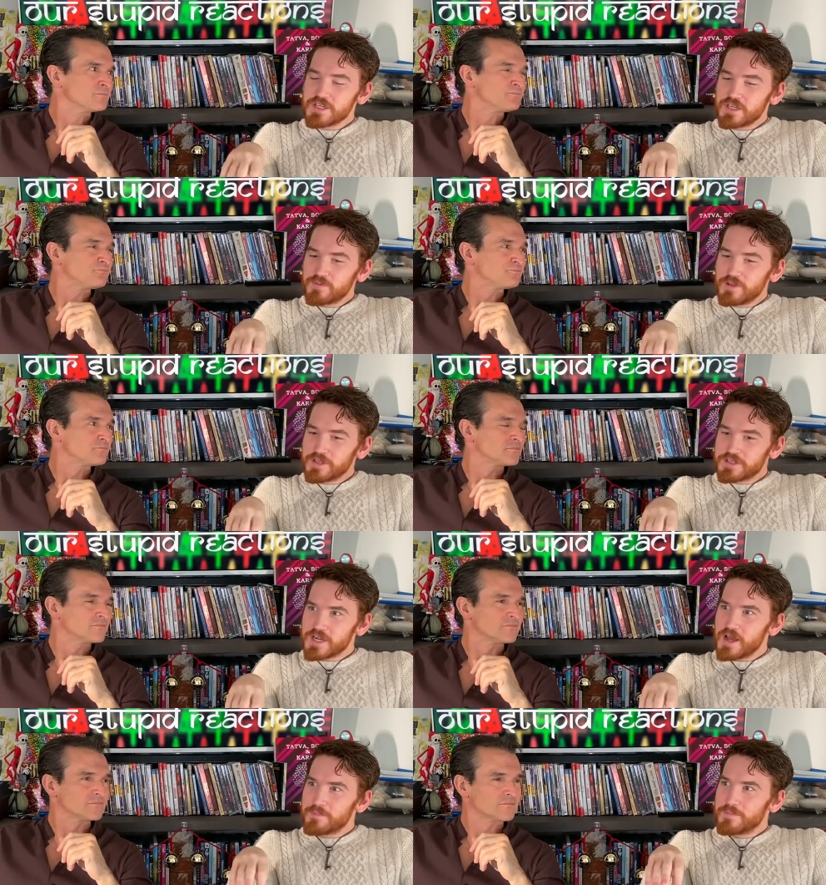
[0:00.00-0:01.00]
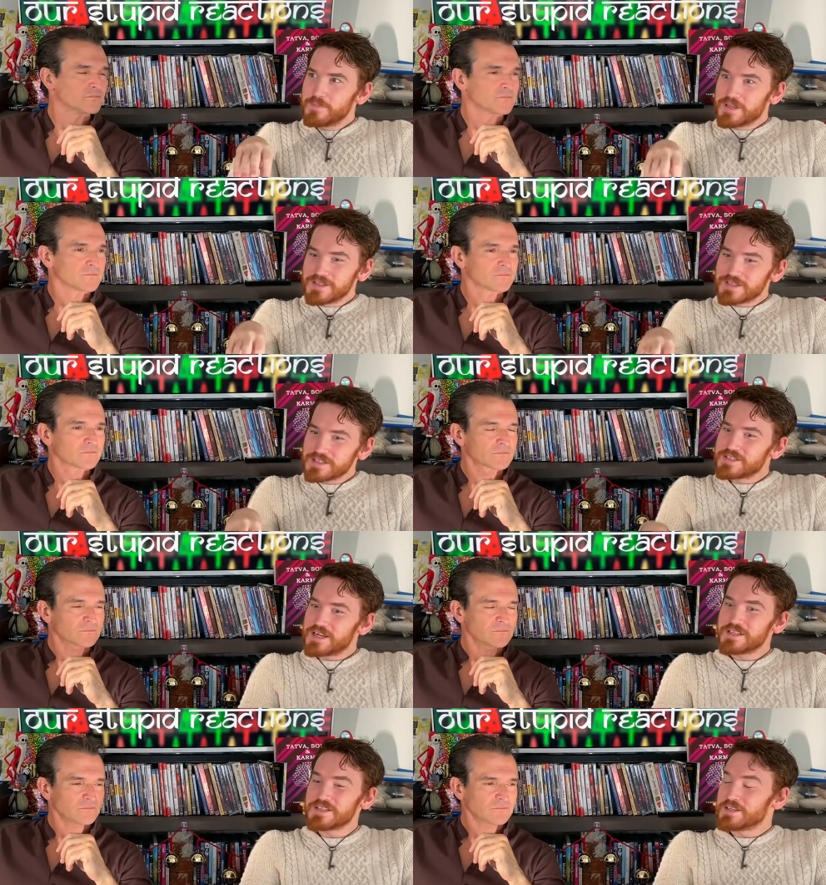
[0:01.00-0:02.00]
Speaker 1: she did a really good job because that's
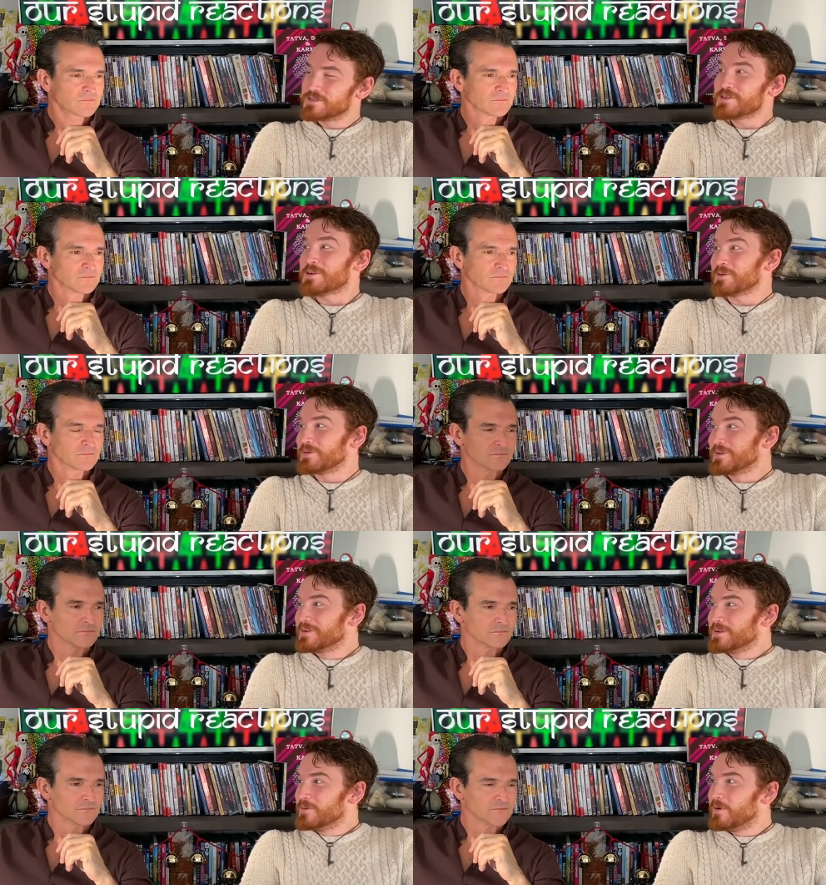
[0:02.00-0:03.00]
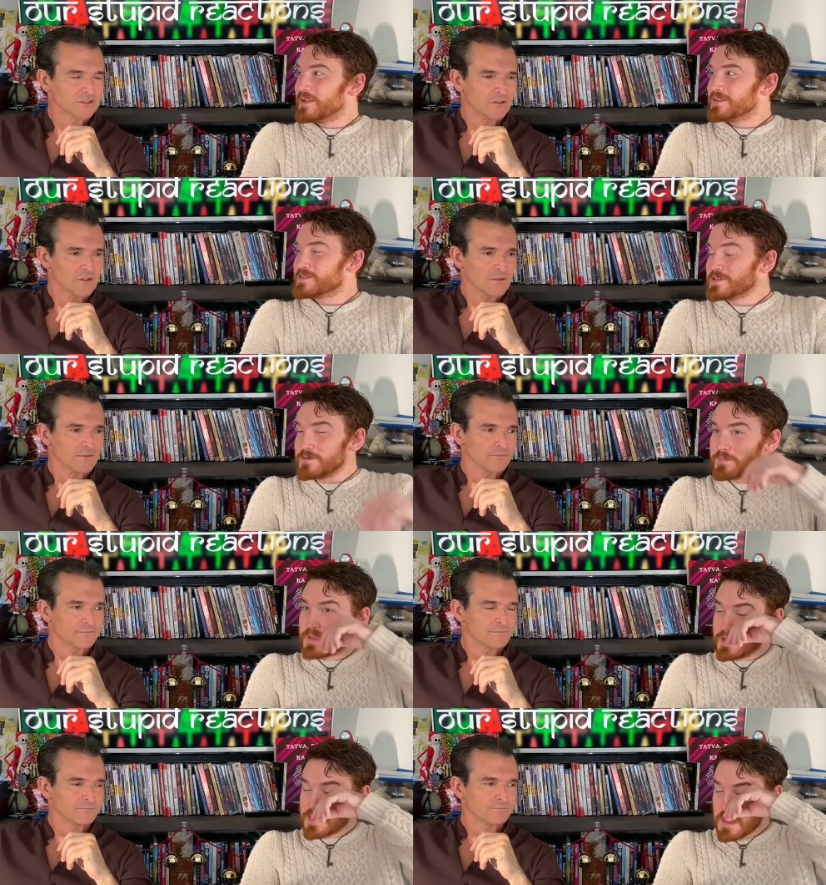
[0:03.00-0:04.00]
not easy to do. One, to
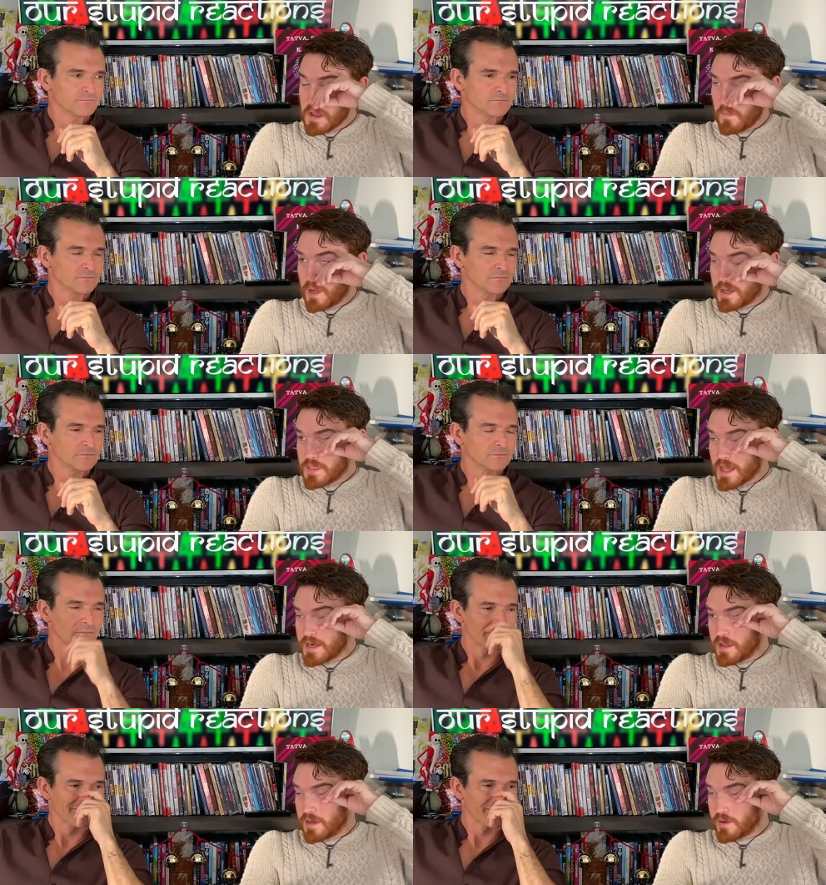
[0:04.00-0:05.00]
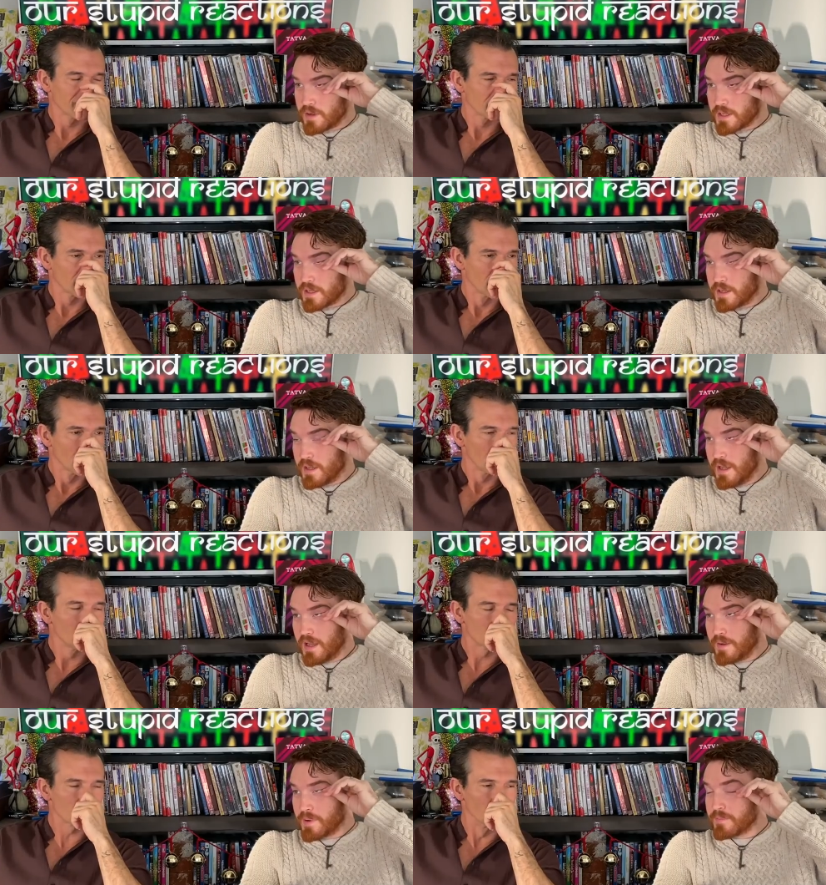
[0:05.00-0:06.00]
be one that annoying,
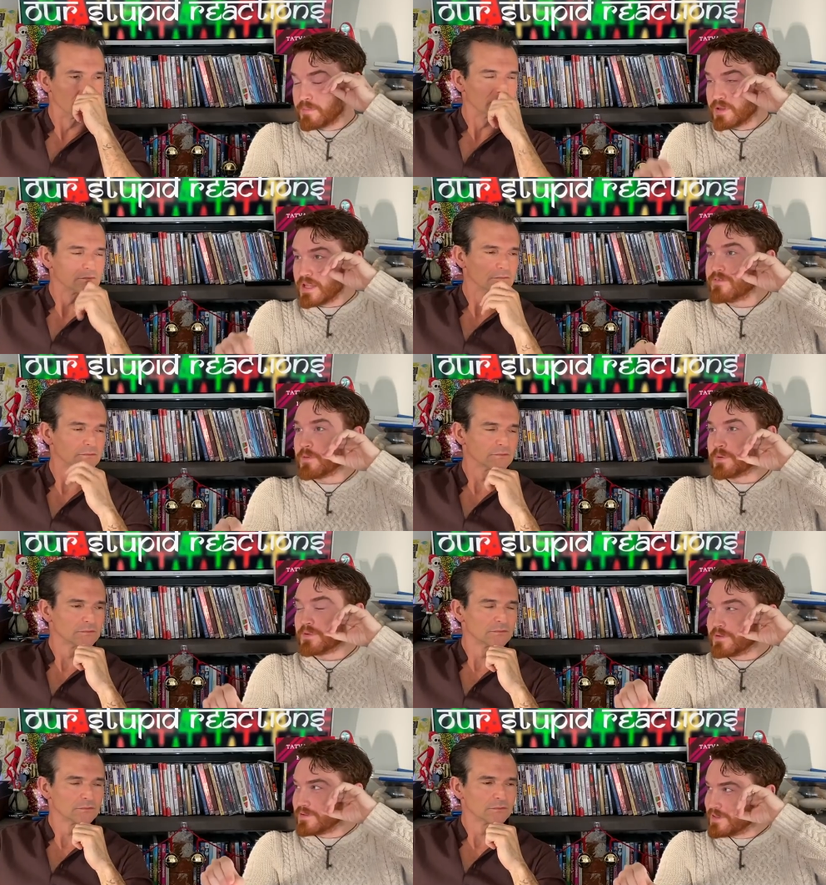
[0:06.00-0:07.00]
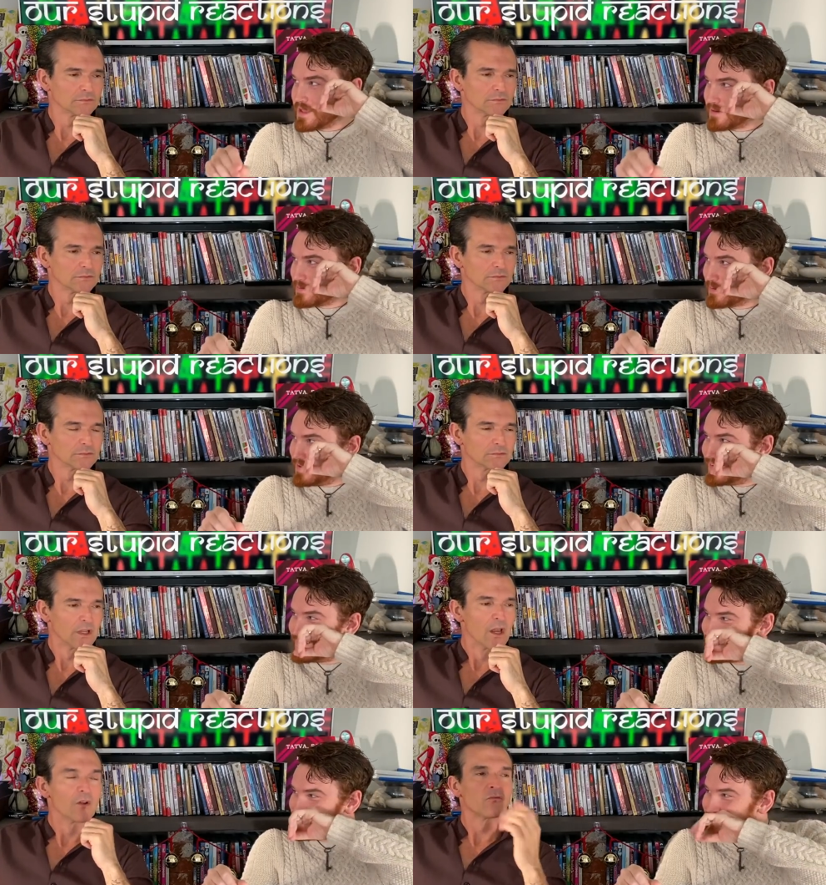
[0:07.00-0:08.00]
uh,
Speaker 2: true, but believable that annoying.
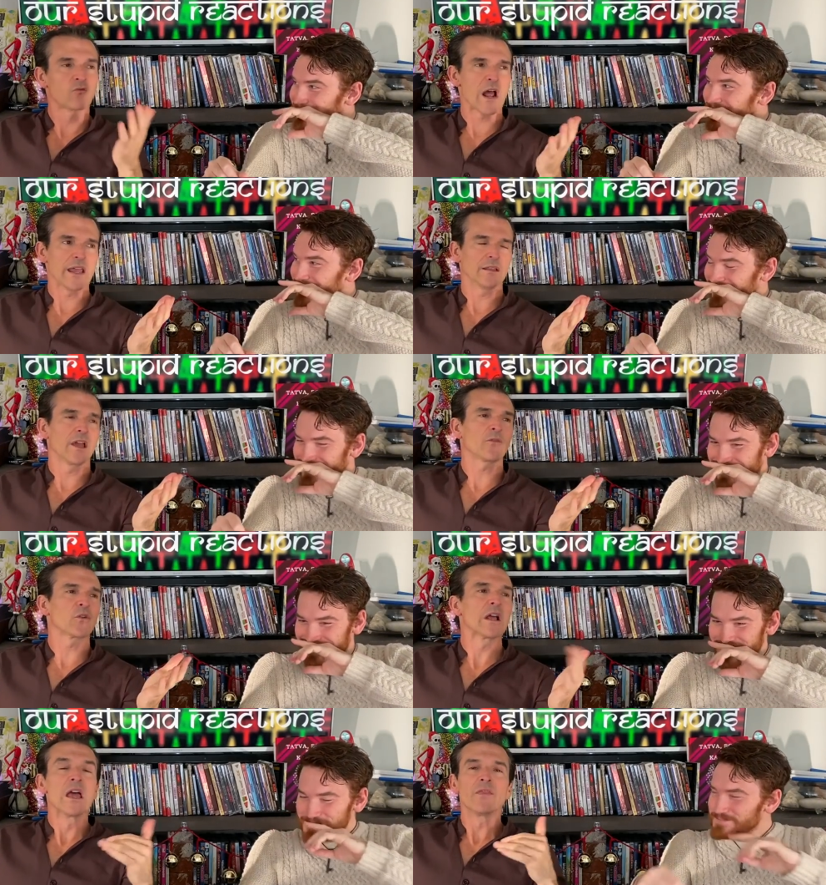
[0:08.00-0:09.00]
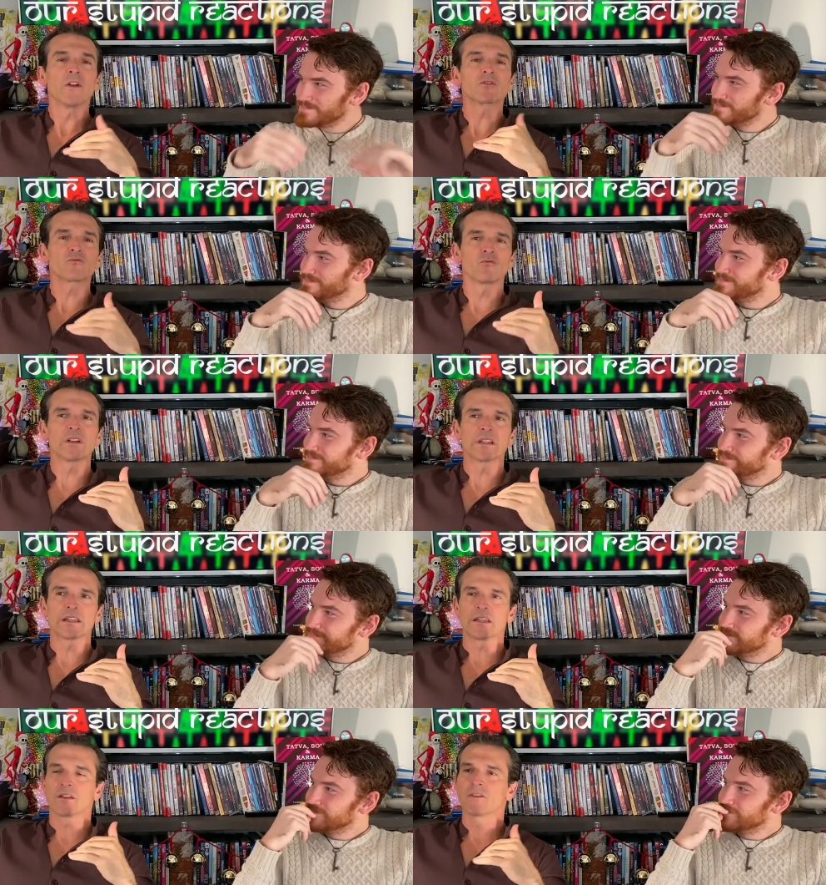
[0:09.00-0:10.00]
Right. Like for there's
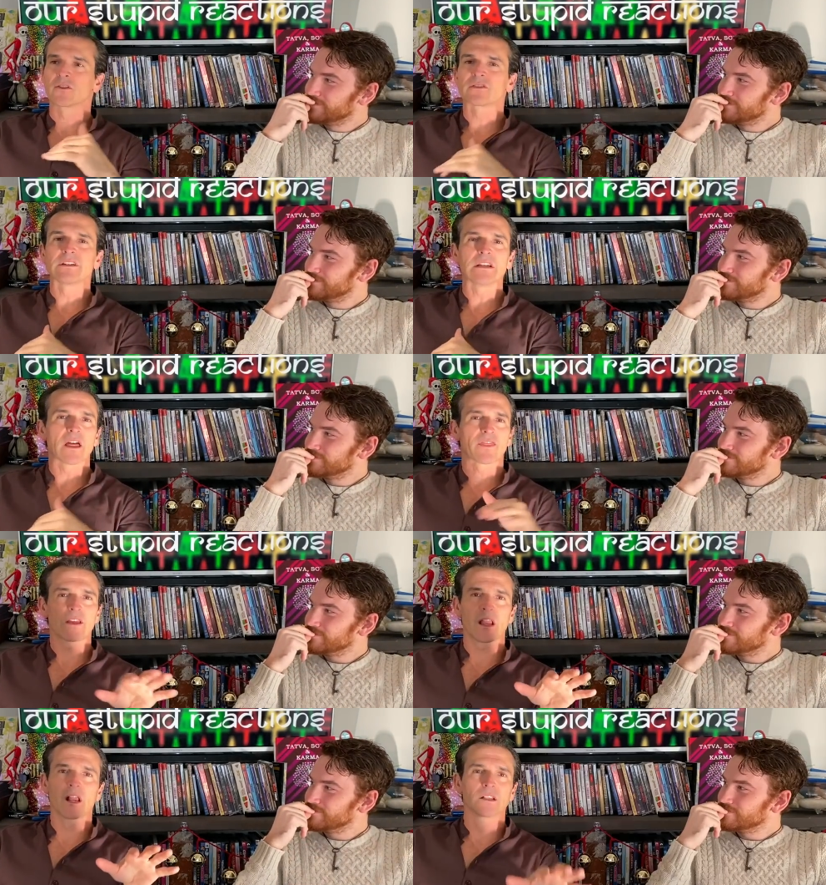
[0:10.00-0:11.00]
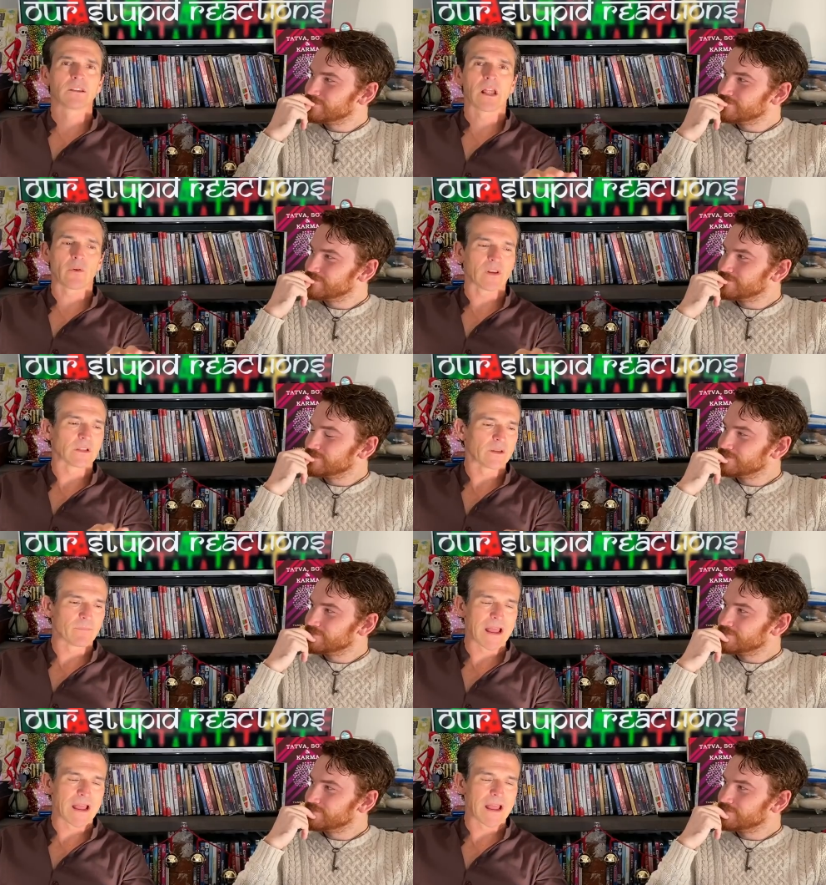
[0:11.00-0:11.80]
really there's nothing glaringly